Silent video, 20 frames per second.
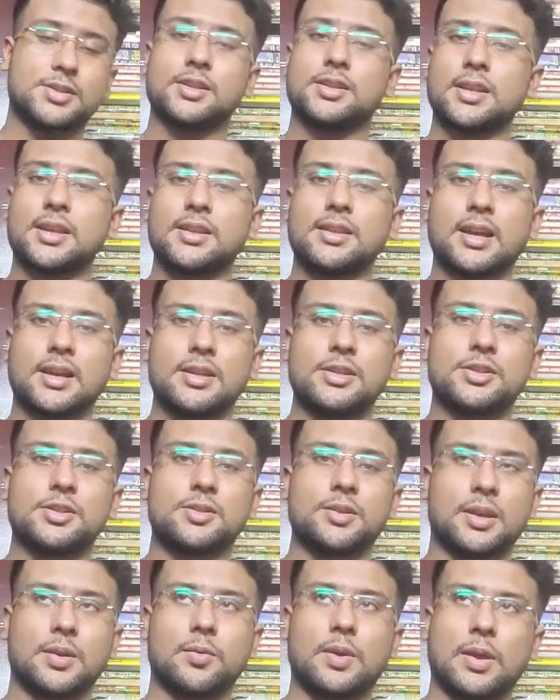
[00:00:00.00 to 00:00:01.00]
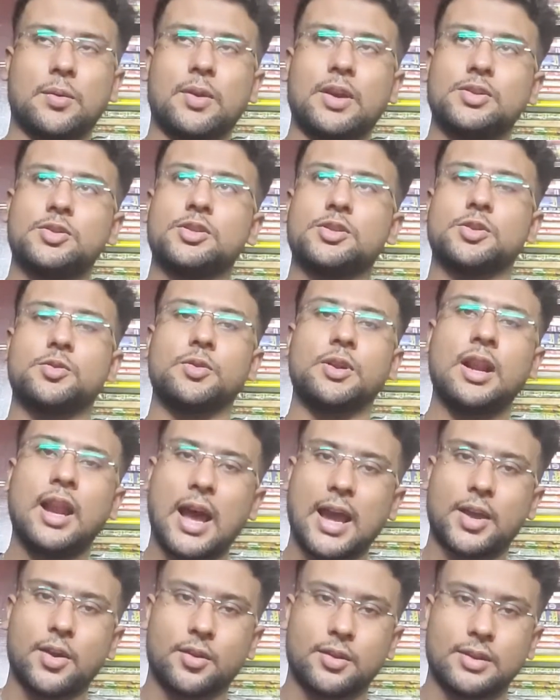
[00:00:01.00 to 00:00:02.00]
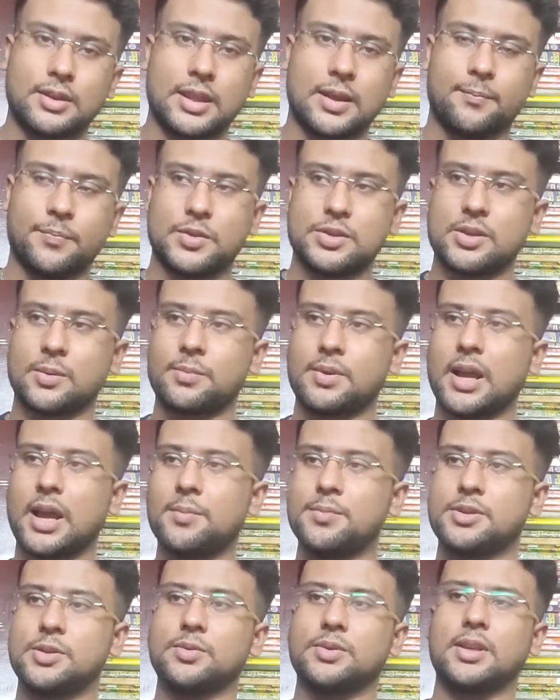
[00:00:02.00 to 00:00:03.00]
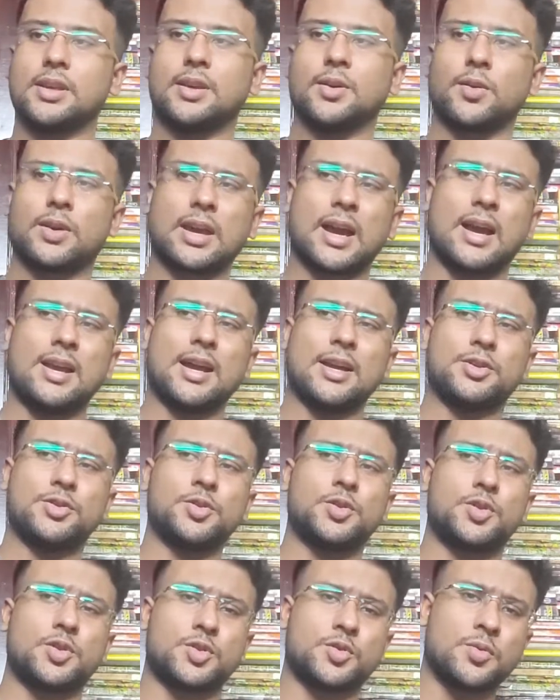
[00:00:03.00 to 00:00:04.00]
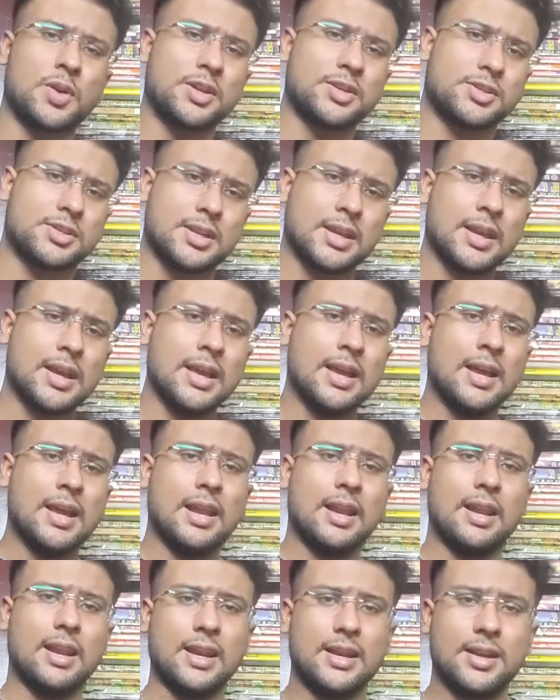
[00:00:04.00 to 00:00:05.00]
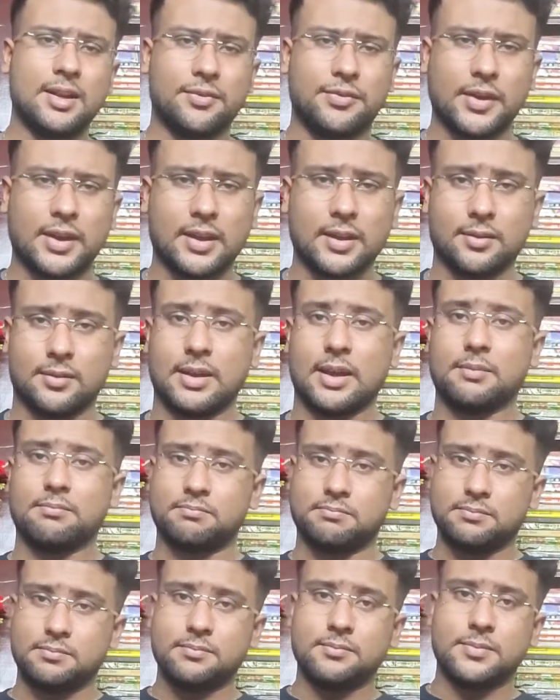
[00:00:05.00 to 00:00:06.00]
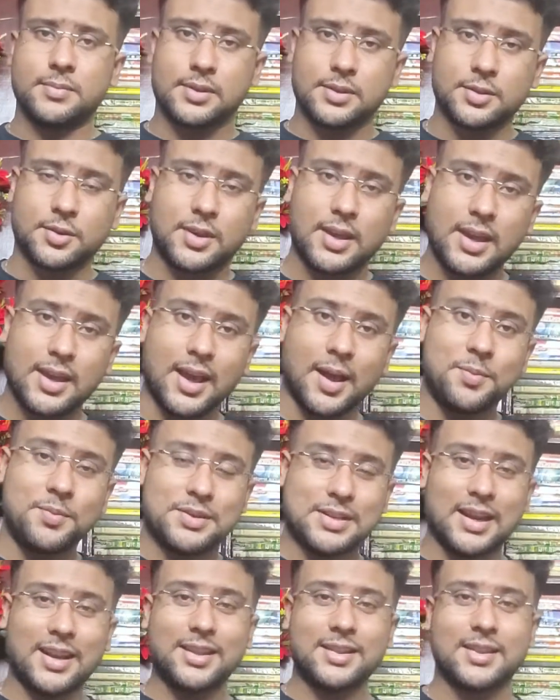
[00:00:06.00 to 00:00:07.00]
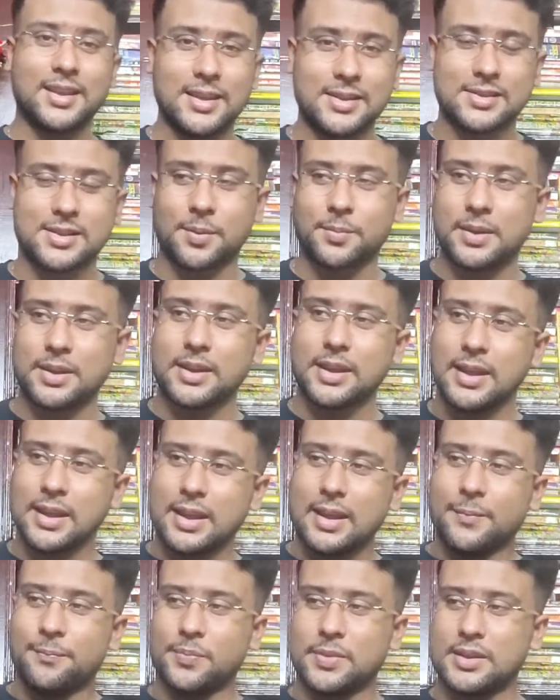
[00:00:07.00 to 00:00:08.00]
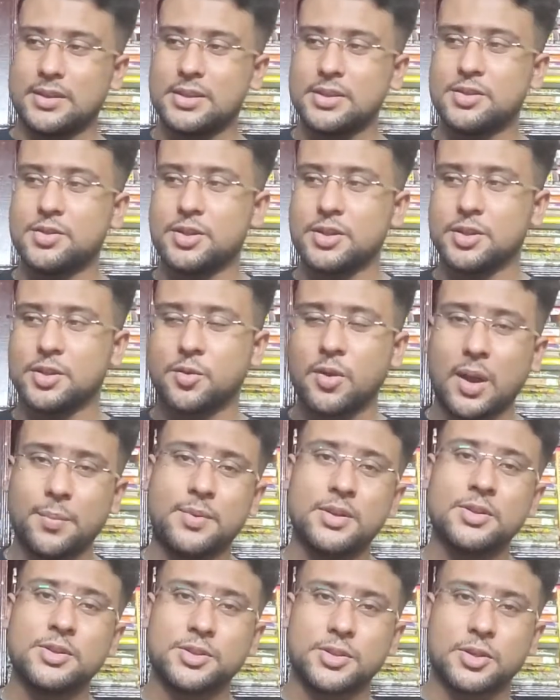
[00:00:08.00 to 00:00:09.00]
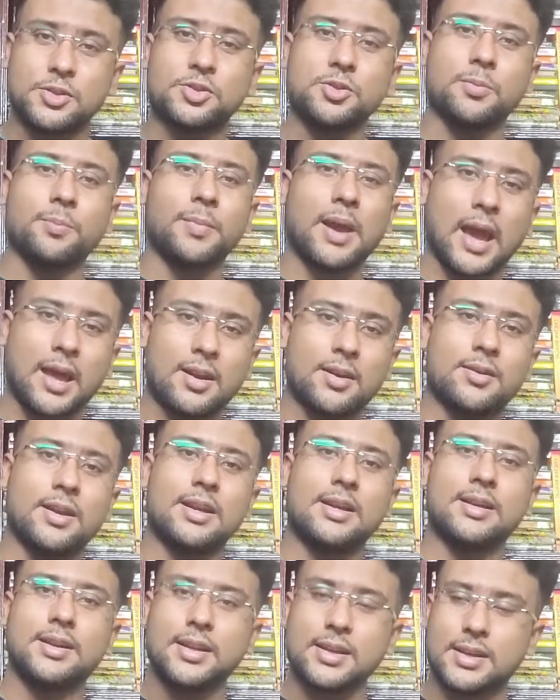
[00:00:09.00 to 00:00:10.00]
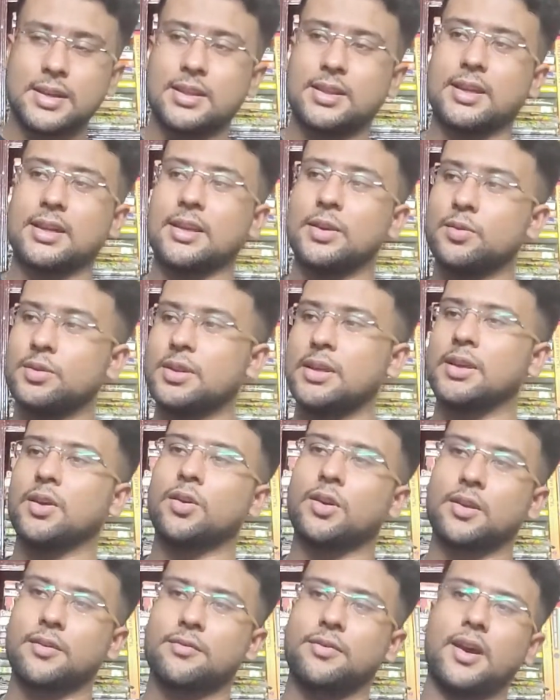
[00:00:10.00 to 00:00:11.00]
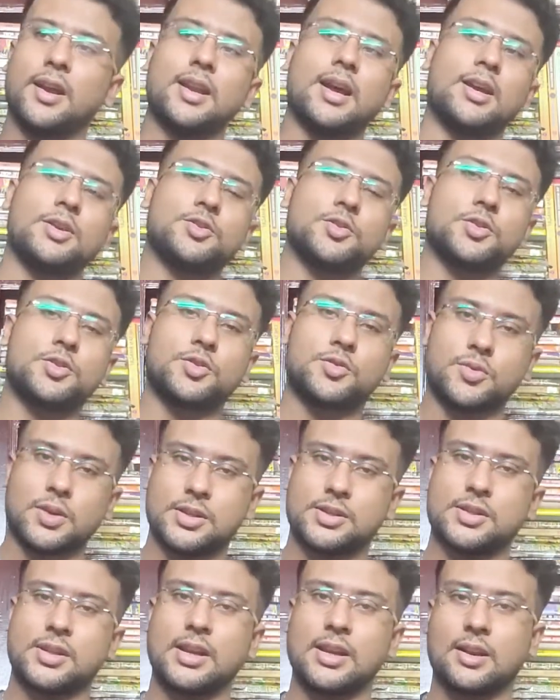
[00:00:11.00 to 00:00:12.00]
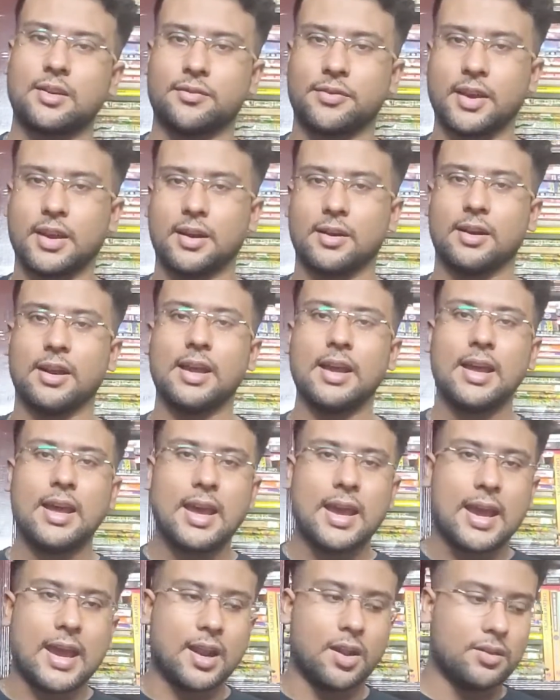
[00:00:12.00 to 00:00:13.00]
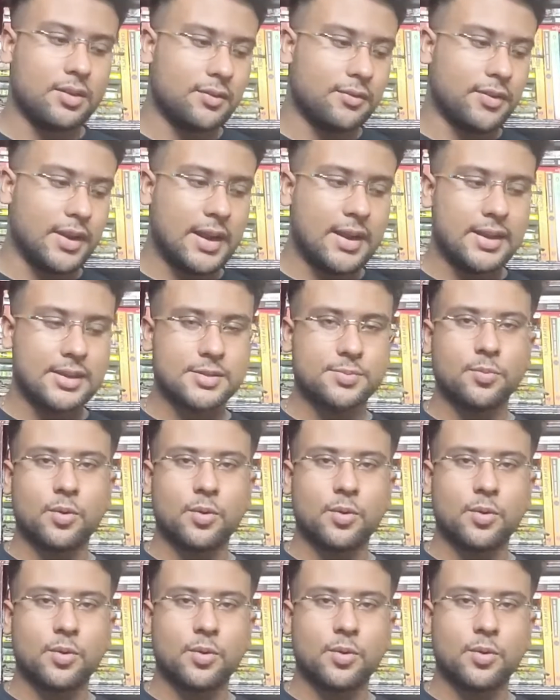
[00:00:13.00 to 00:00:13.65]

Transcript: thing that is, you can just rely on them. Sometimes you think, okay, I should trust Littlefinger. Okay, I'm telling this. I mean, this is described in such a manner and detail that you think, okay, fine, I should trust Littlefinger. And on the very next